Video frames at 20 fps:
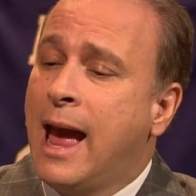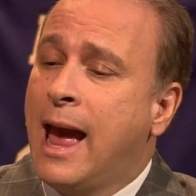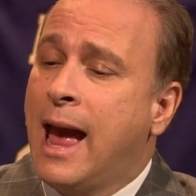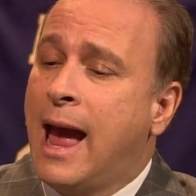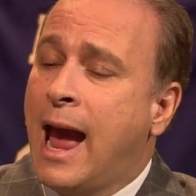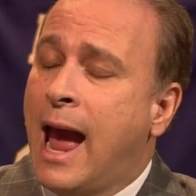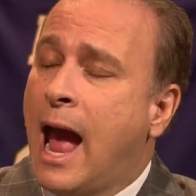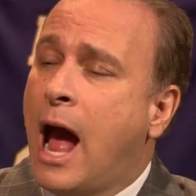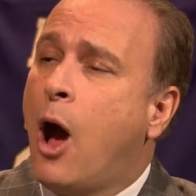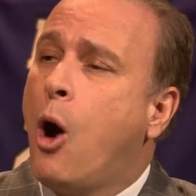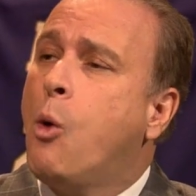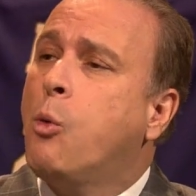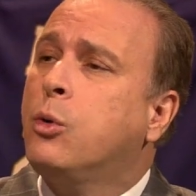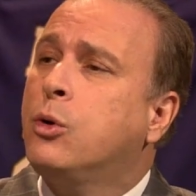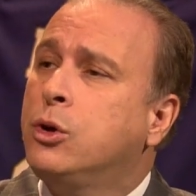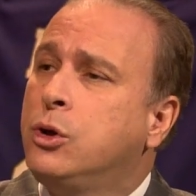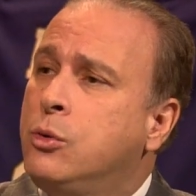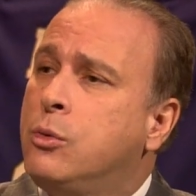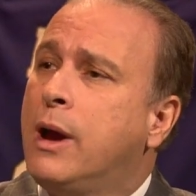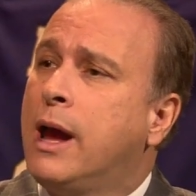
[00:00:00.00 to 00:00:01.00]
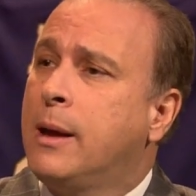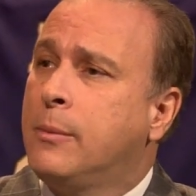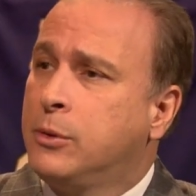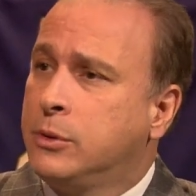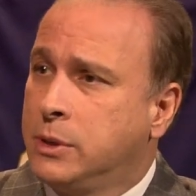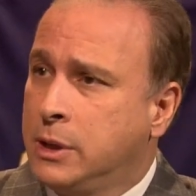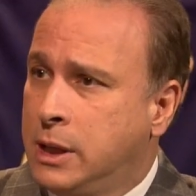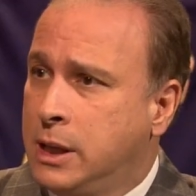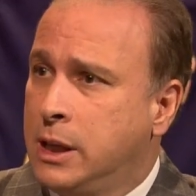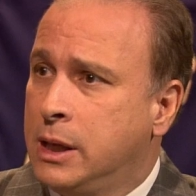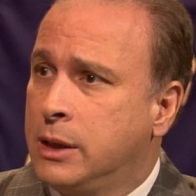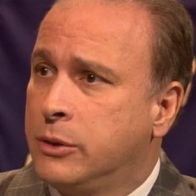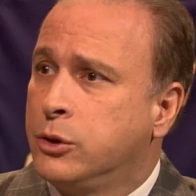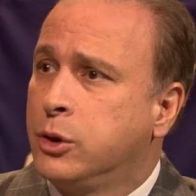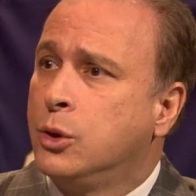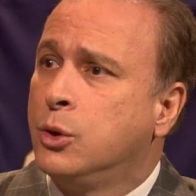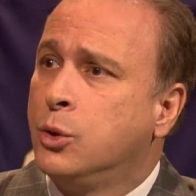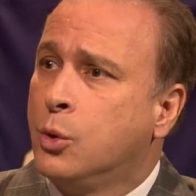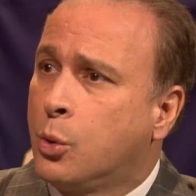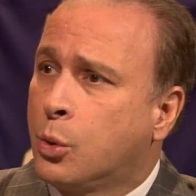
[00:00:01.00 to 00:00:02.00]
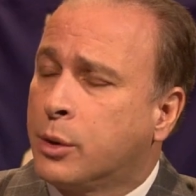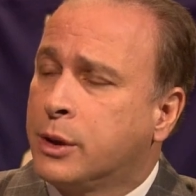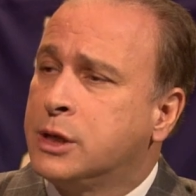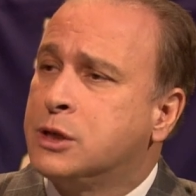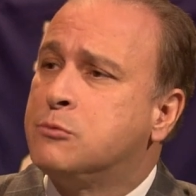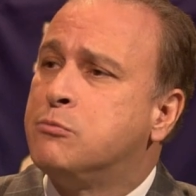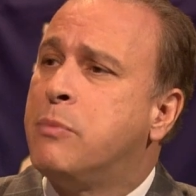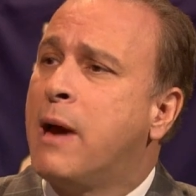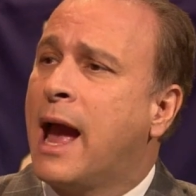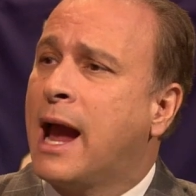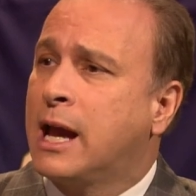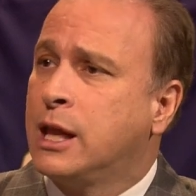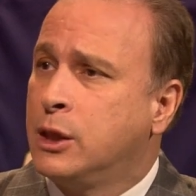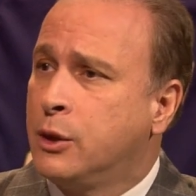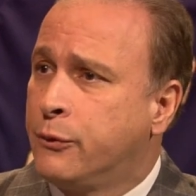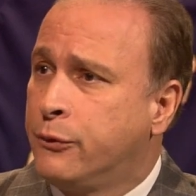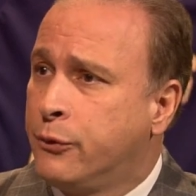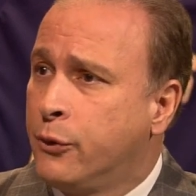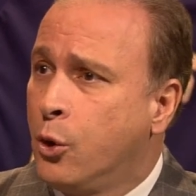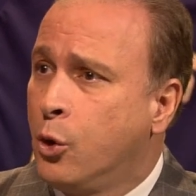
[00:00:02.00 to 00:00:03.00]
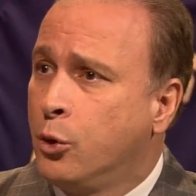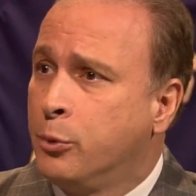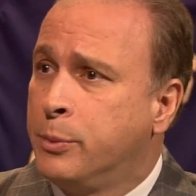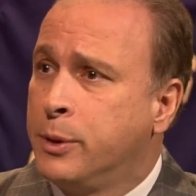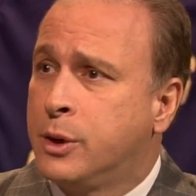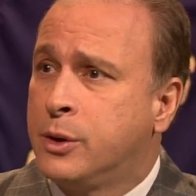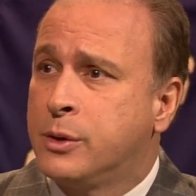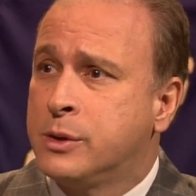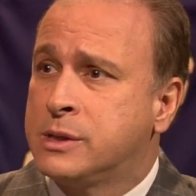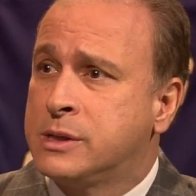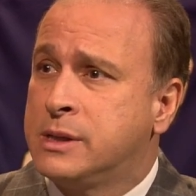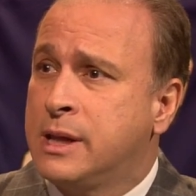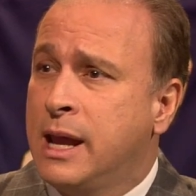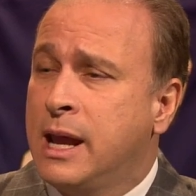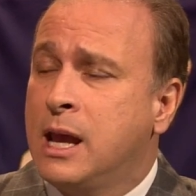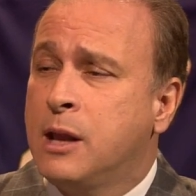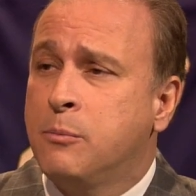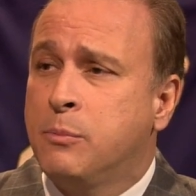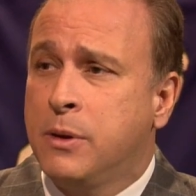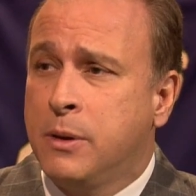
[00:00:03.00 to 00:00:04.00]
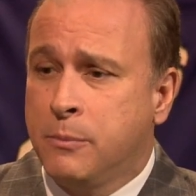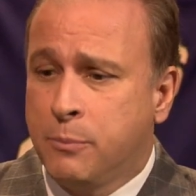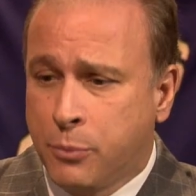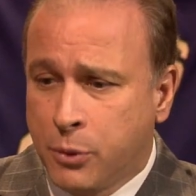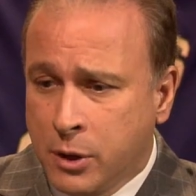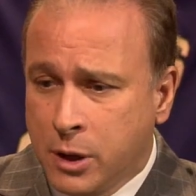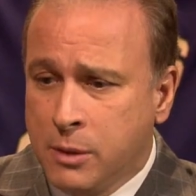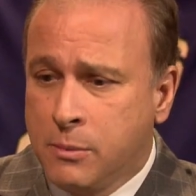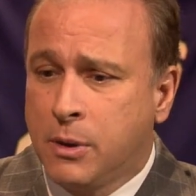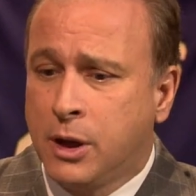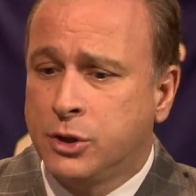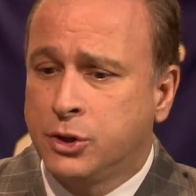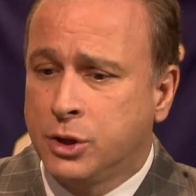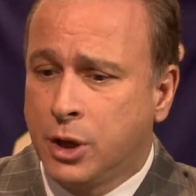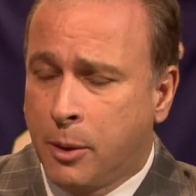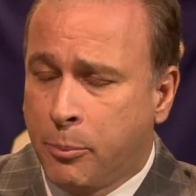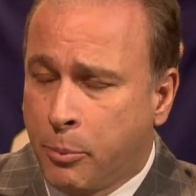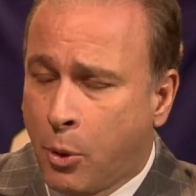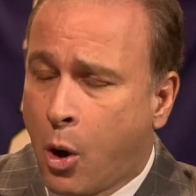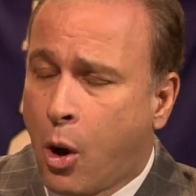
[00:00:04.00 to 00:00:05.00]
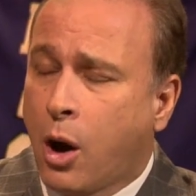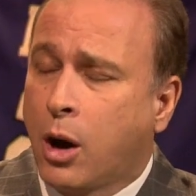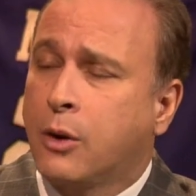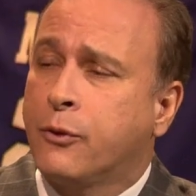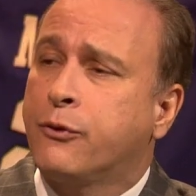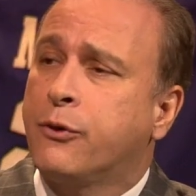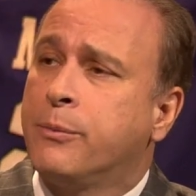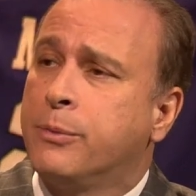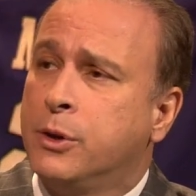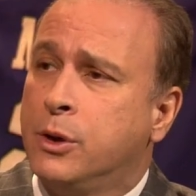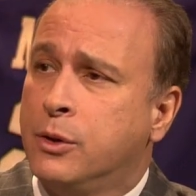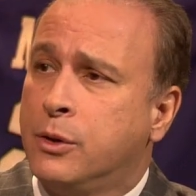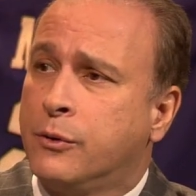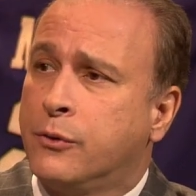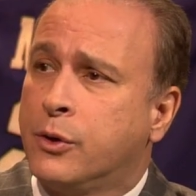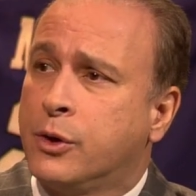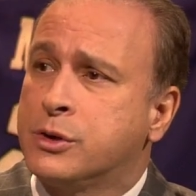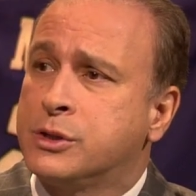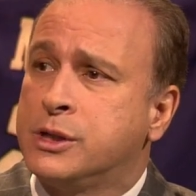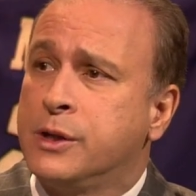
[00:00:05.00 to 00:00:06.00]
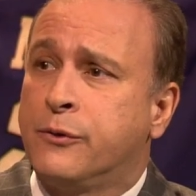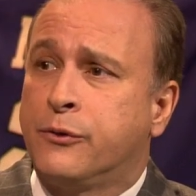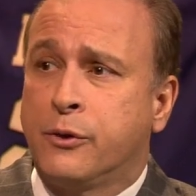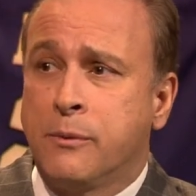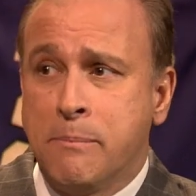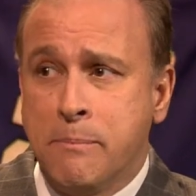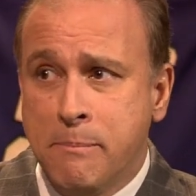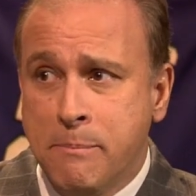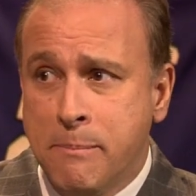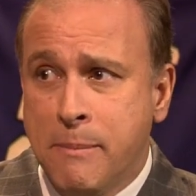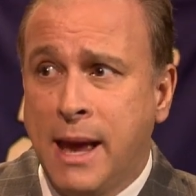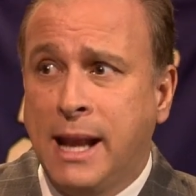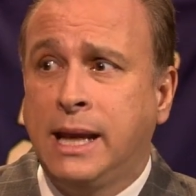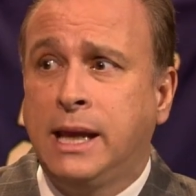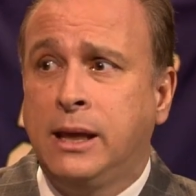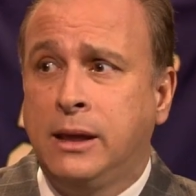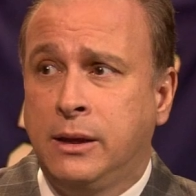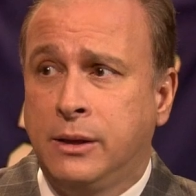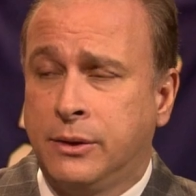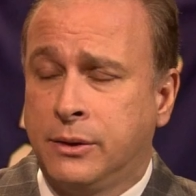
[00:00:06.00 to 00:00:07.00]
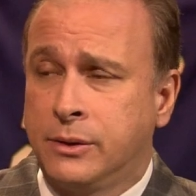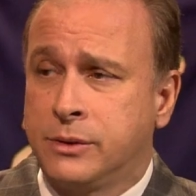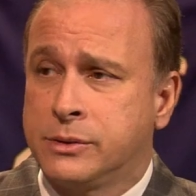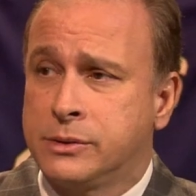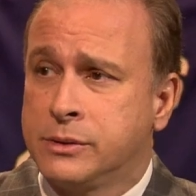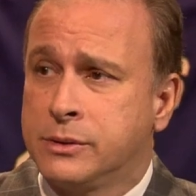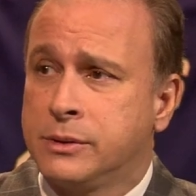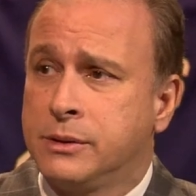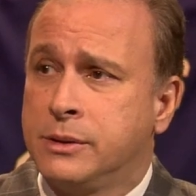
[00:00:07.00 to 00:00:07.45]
How were you able to get the Lauries back in the fold? Because they had been pretty much apart from the university for many years.